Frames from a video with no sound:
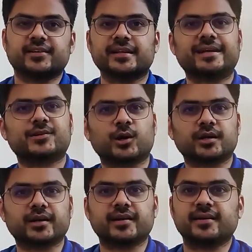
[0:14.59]
Create
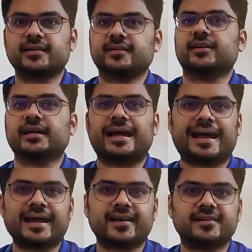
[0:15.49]
content, run
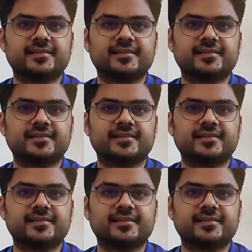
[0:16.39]
ads,